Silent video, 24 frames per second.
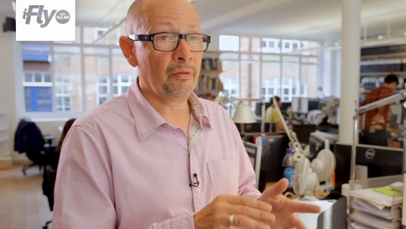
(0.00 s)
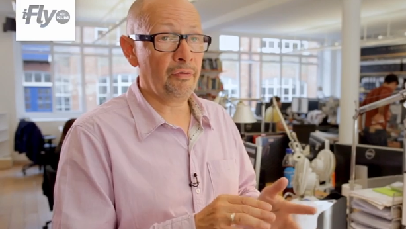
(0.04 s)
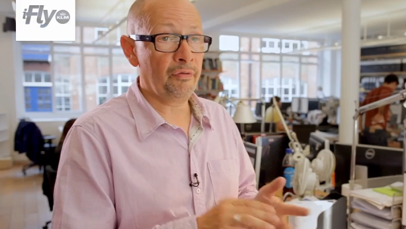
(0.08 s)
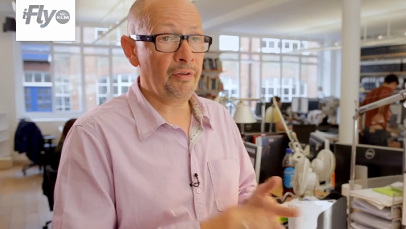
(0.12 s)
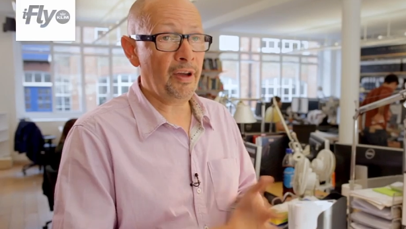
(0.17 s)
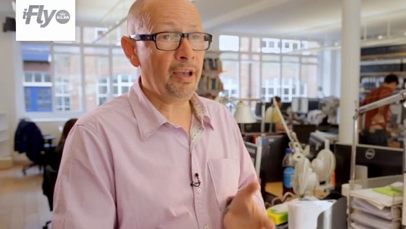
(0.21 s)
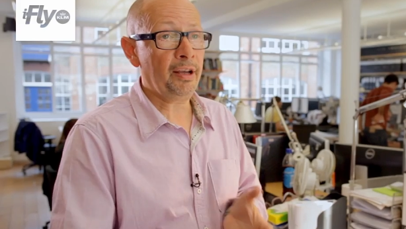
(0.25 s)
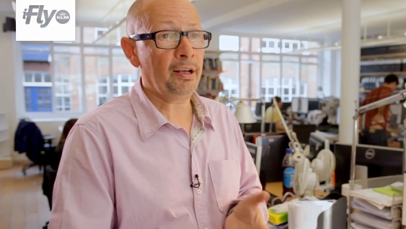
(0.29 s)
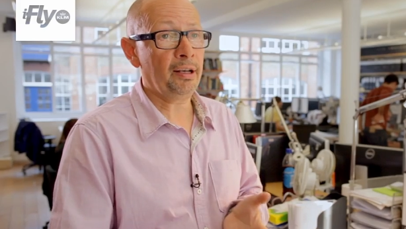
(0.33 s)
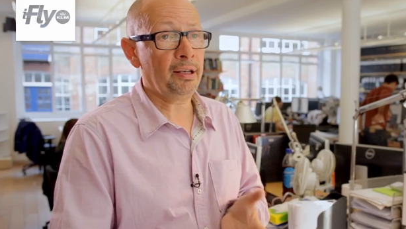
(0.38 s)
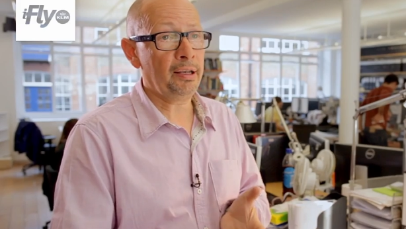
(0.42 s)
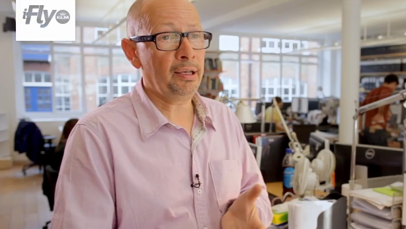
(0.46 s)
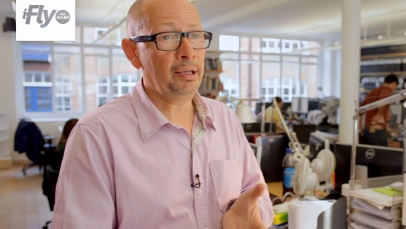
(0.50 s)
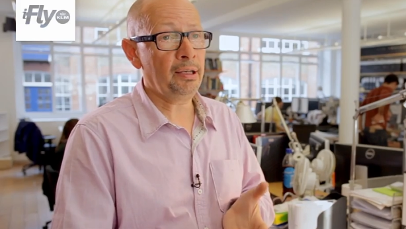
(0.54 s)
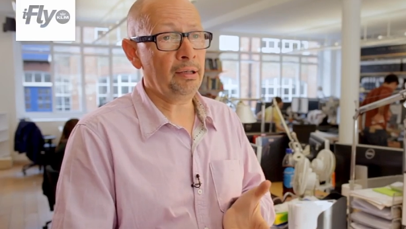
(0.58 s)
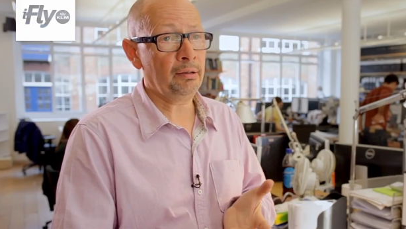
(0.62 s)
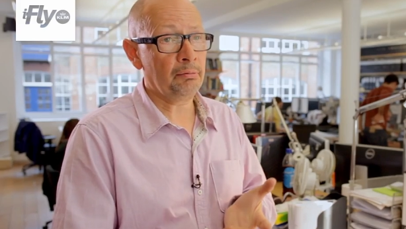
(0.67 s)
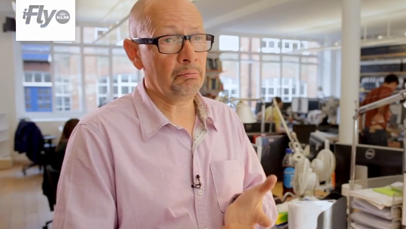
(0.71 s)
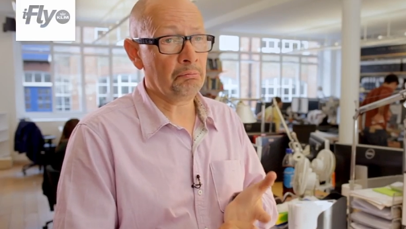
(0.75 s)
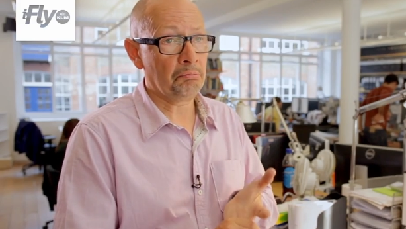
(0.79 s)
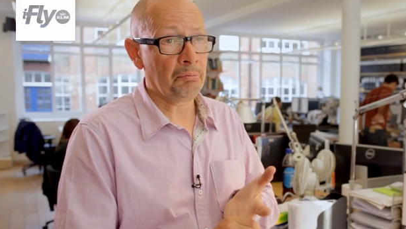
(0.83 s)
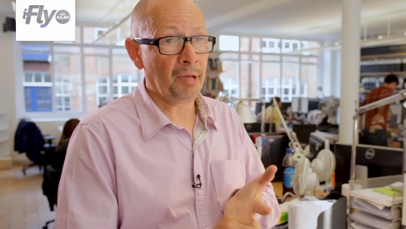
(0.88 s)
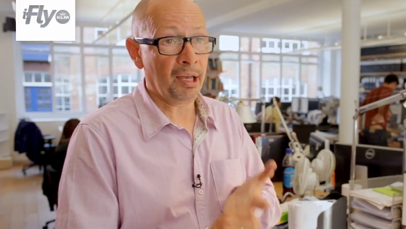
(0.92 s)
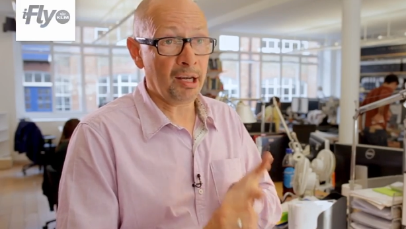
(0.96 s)
Finally,
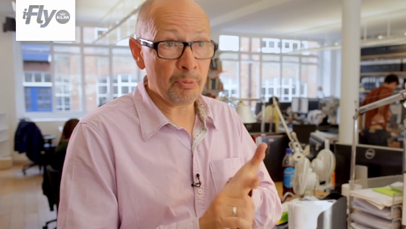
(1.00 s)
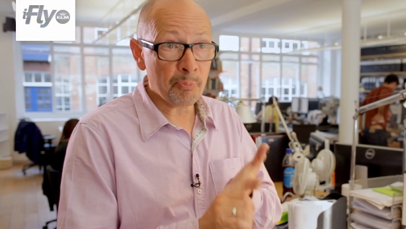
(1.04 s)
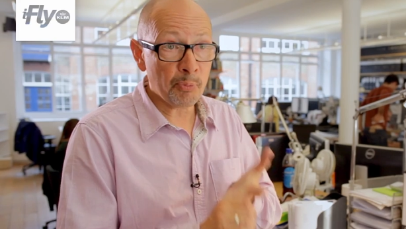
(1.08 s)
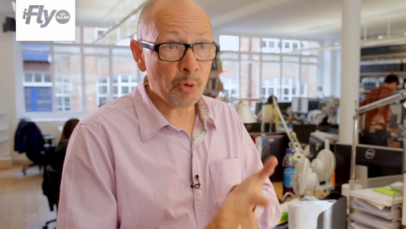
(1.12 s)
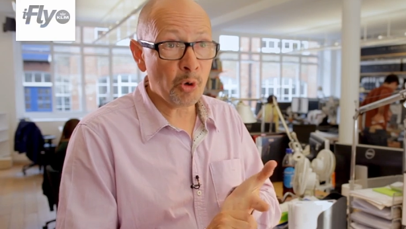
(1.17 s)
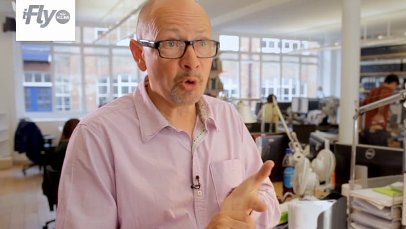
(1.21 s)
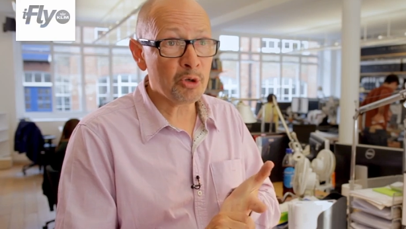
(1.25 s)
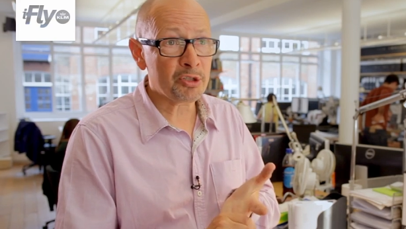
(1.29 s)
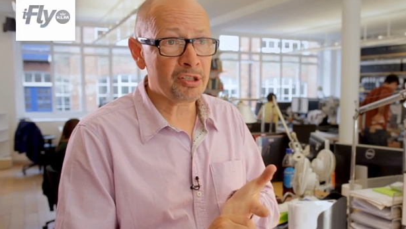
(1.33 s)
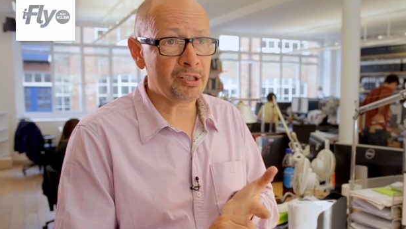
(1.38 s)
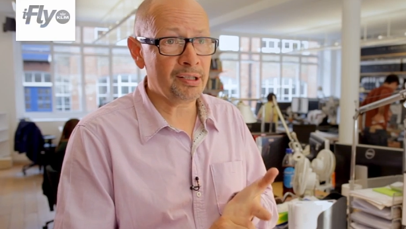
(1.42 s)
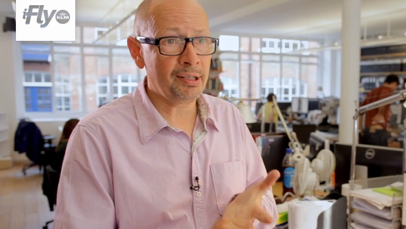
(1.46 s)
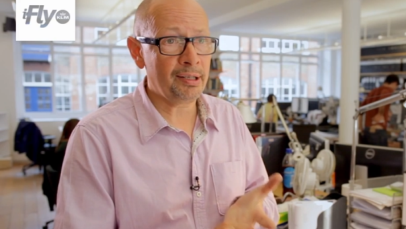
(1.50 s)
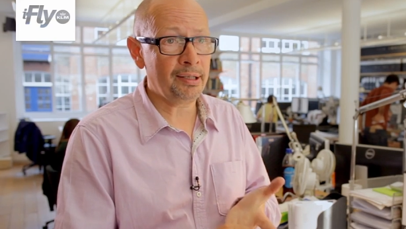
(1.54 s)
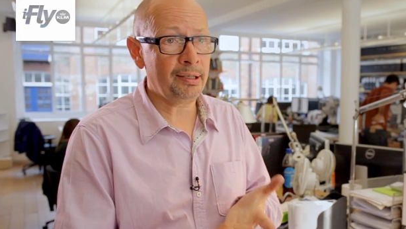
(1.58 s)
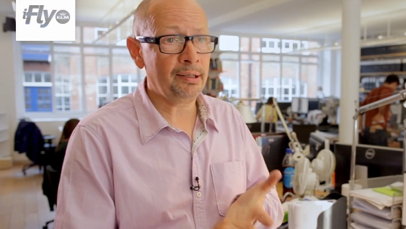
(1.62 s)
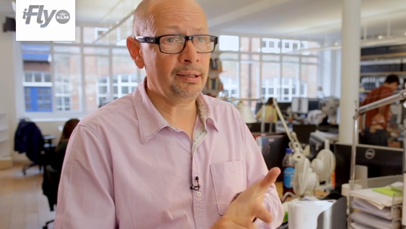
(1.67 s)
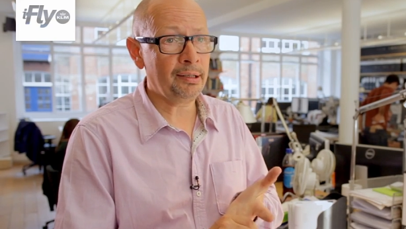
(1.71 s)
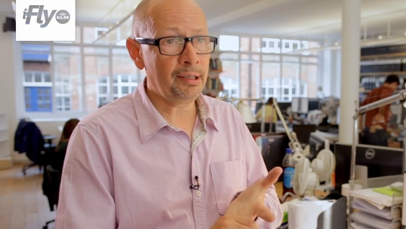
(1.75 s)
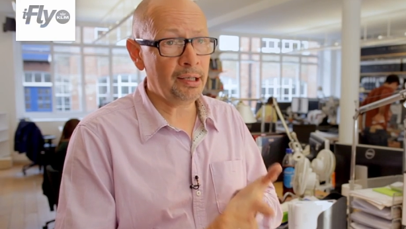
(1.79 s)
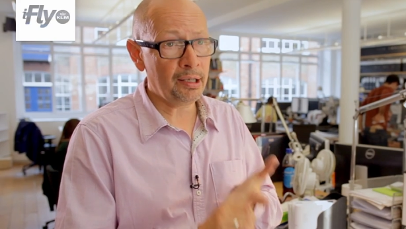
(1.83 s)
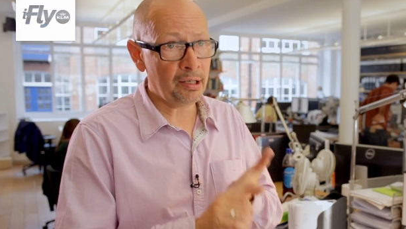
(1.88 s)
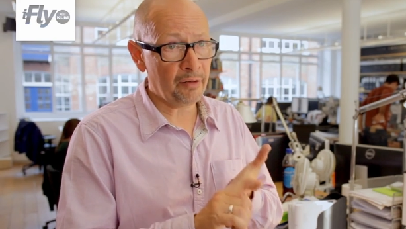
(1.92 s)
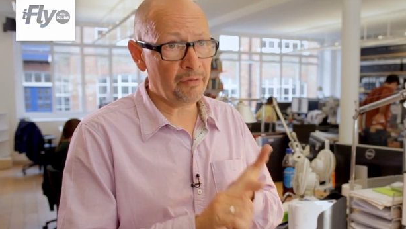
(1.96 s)
and importantly,
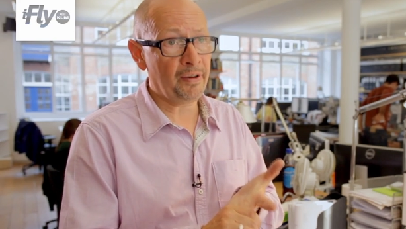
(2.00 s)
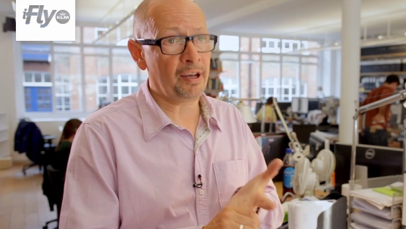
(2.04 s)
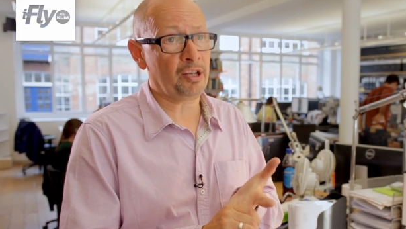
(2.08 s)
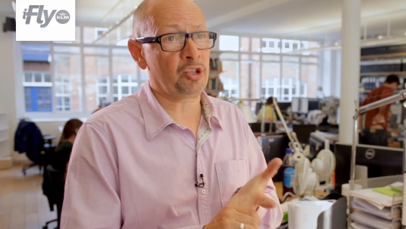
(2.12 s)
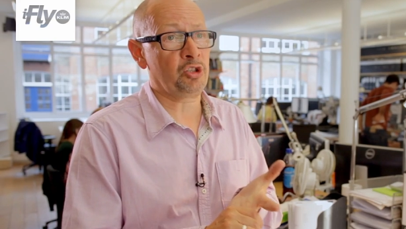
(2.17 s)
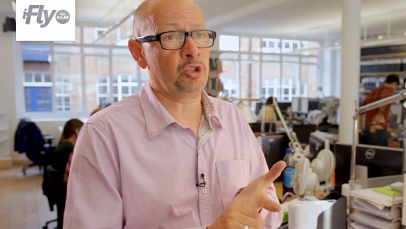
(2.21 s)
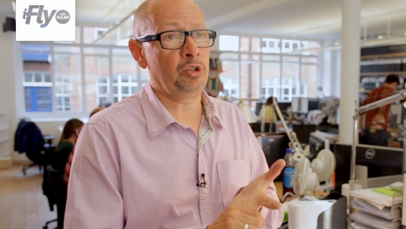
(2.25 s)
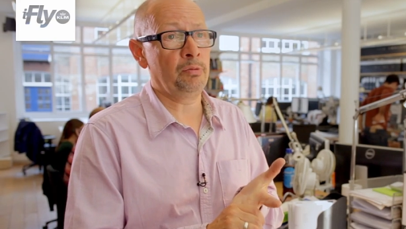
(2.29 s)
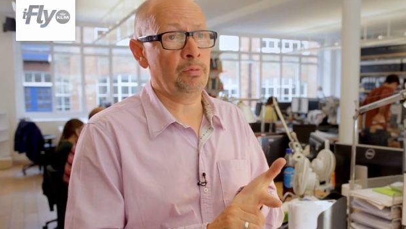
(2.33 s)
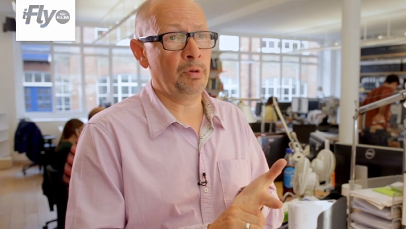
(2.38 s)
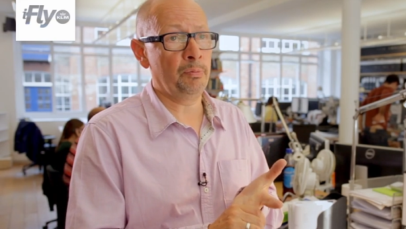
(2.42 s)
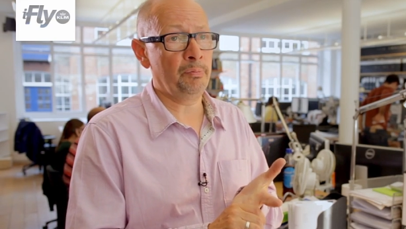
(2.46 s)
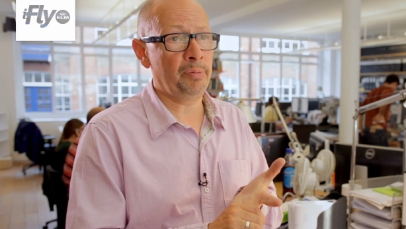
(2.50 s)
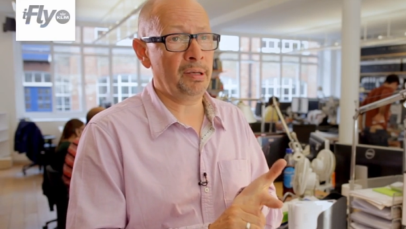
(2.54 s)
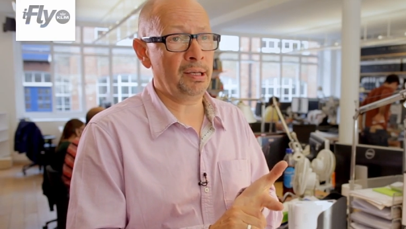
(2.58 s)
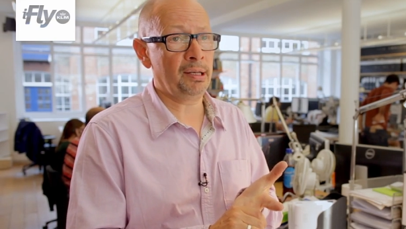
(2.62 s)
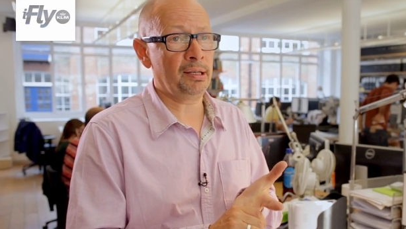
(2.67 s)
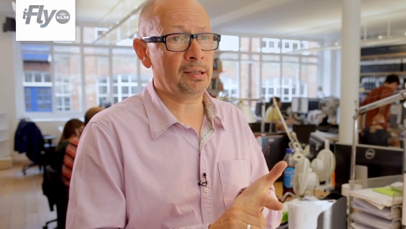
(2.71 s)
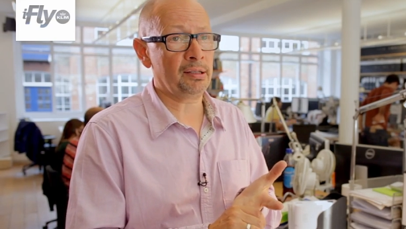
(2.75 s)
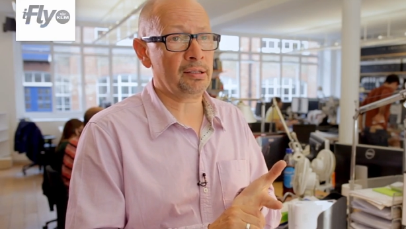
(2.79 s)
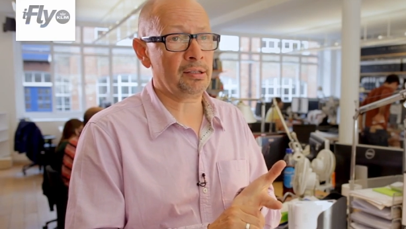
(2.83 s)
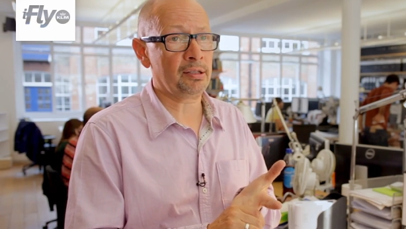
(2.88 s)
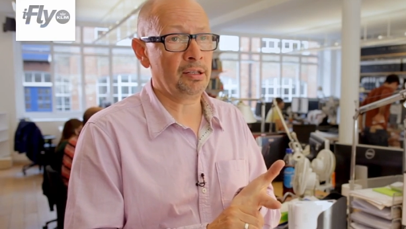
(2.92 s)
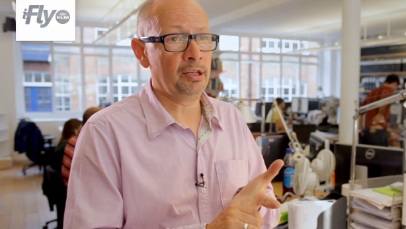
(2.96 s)
it affects human
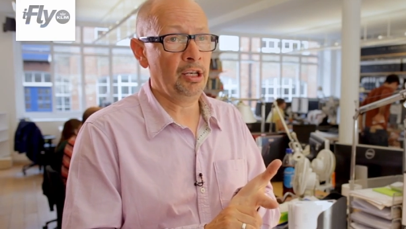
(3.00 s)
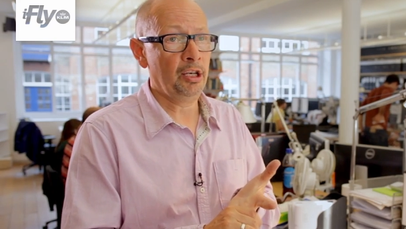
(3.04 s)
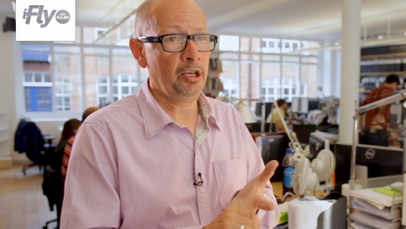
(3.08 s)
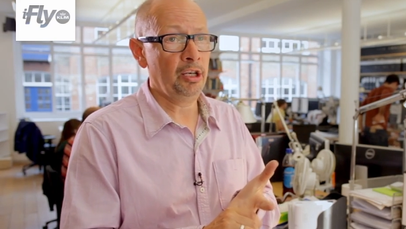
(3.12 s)
beings.